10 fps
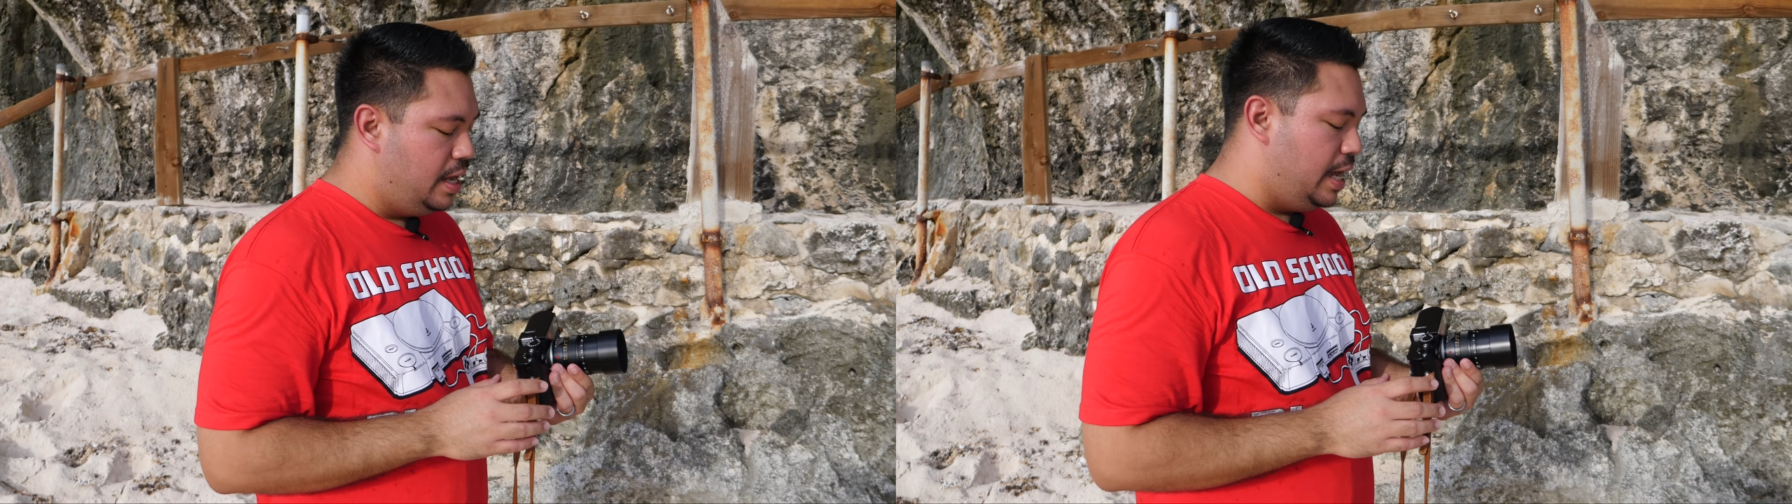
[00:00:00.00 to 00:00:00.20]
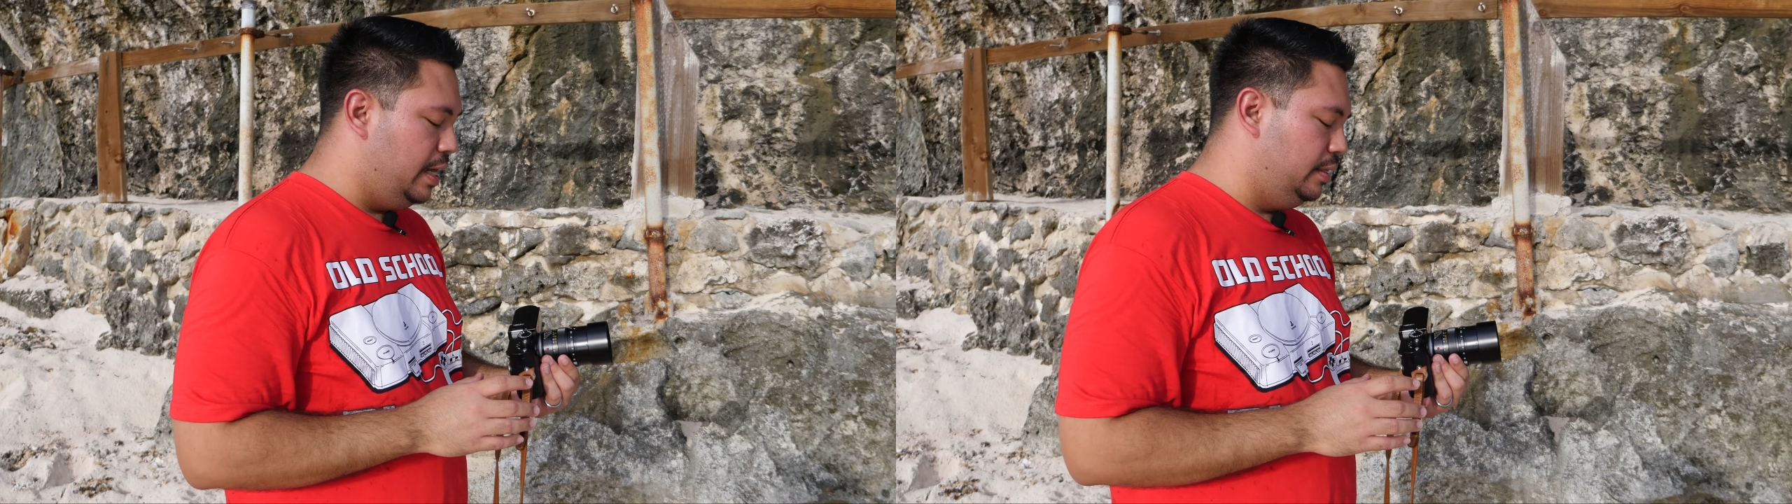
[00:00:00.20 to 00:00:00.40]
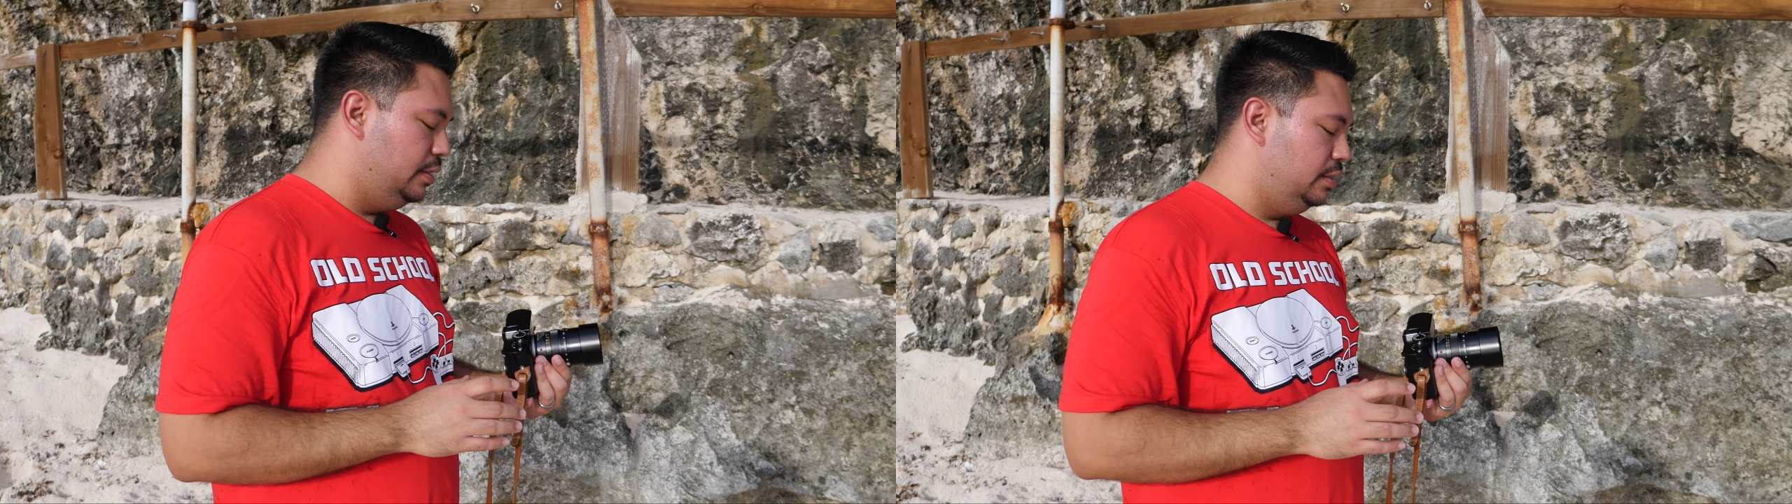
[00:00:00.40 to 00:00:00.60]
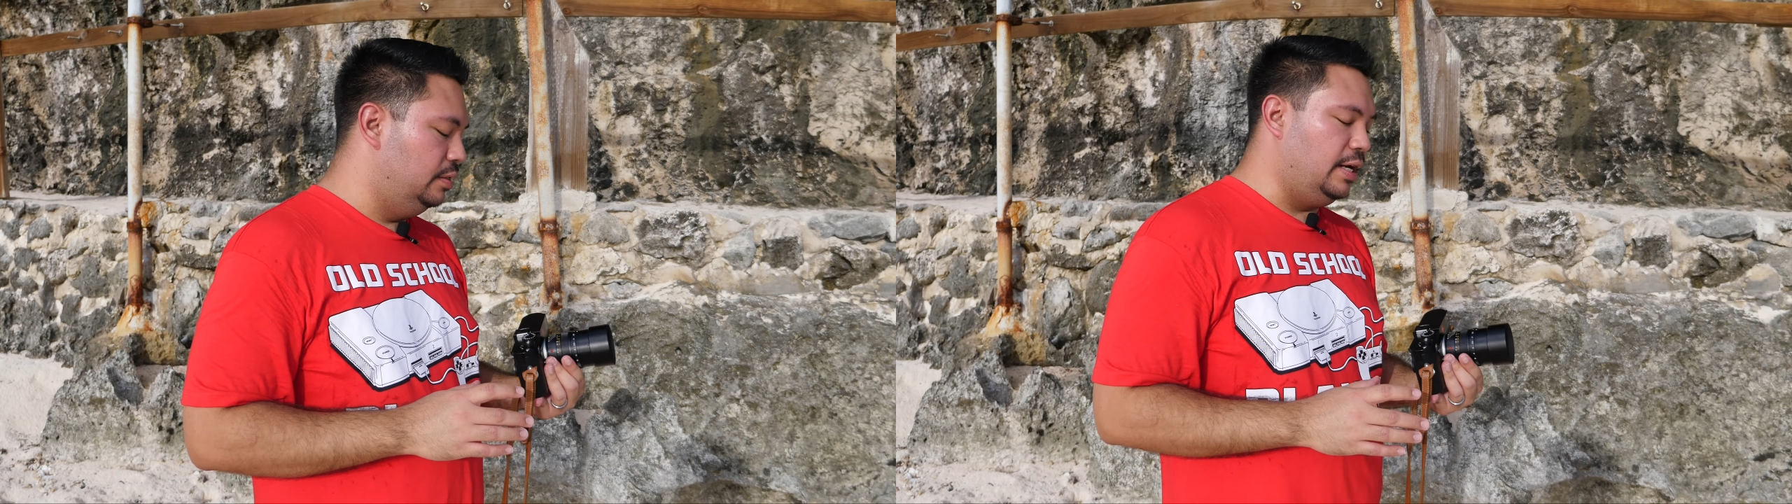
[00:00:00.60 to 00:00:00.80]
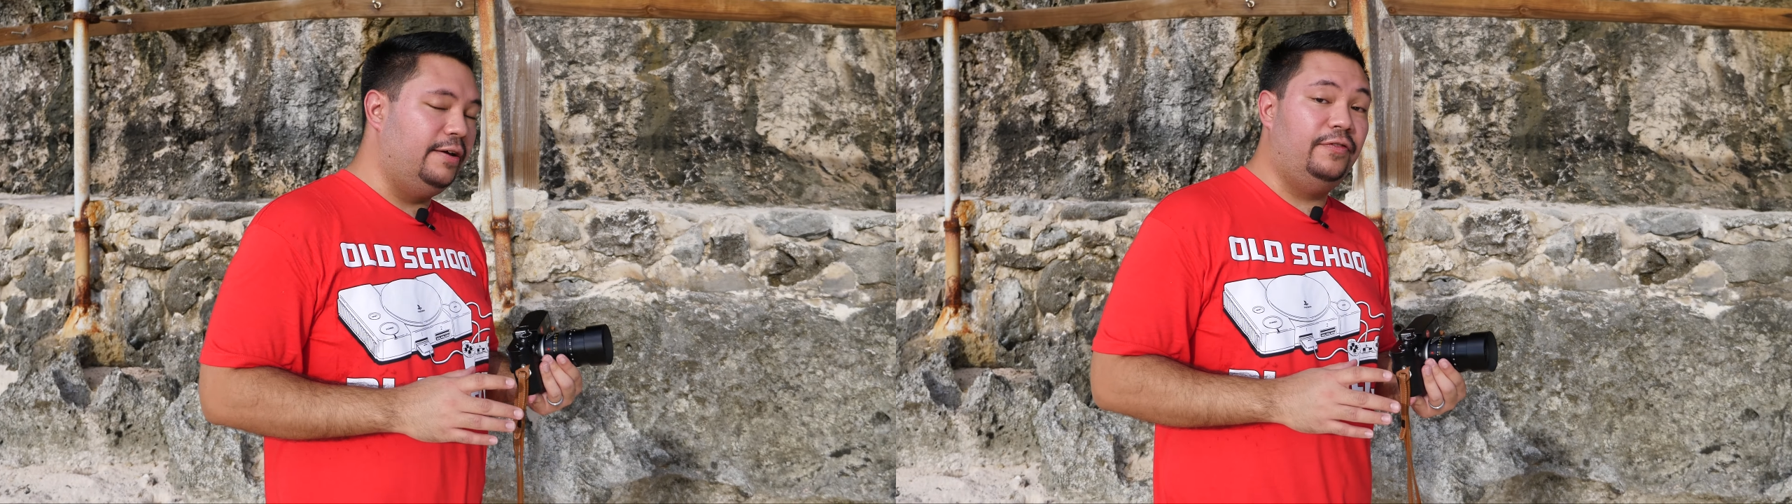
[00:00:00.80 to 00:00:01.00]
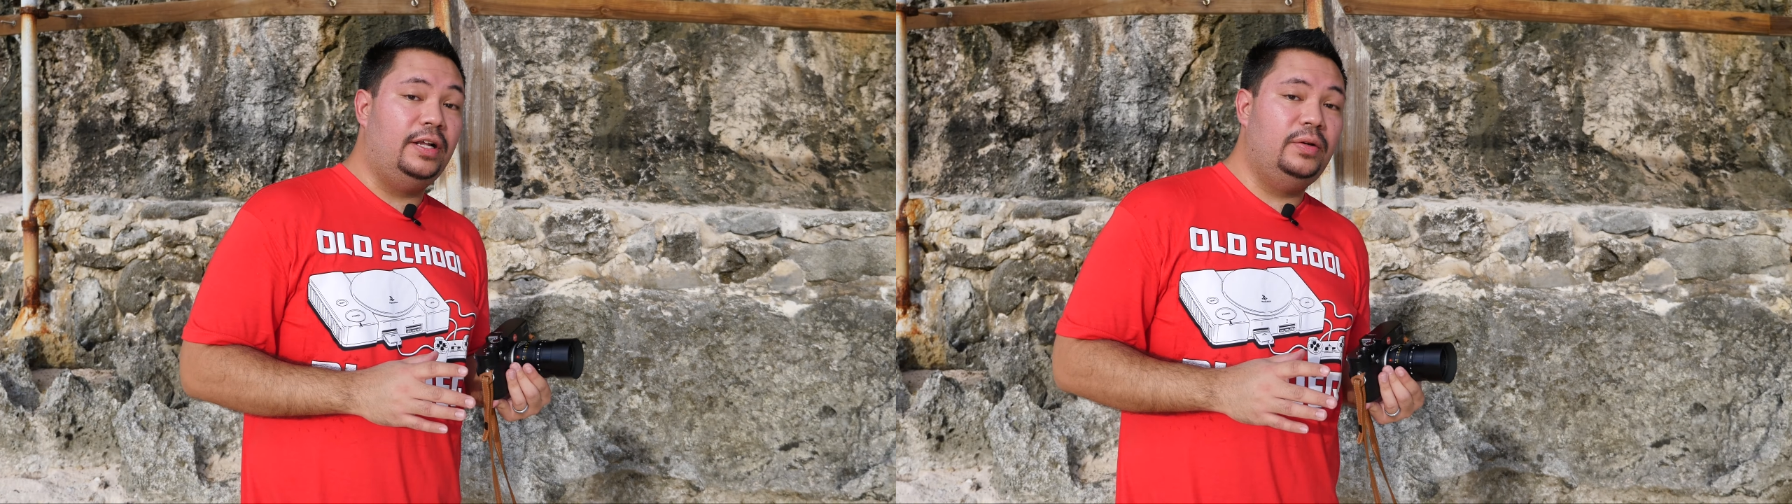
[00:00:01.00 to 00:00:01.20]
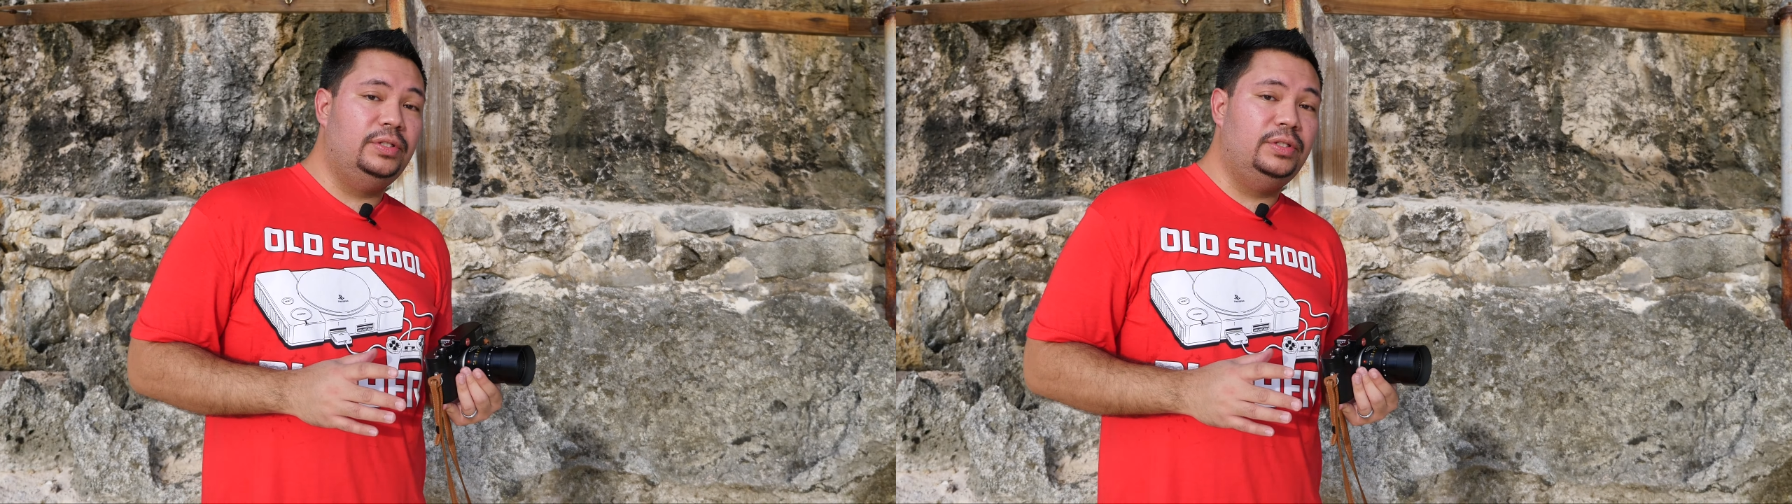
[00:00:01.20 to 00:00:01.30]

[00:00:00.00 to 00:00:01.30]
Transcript: and I finally